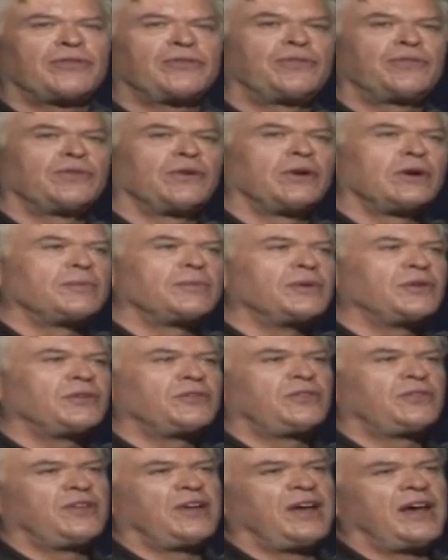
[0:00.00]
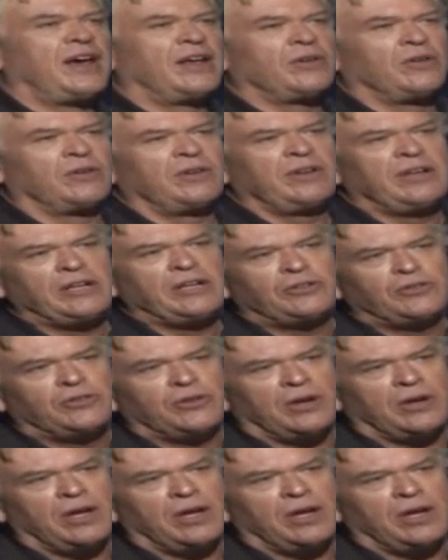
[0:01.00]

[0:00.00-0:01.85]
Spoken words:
thermostat on each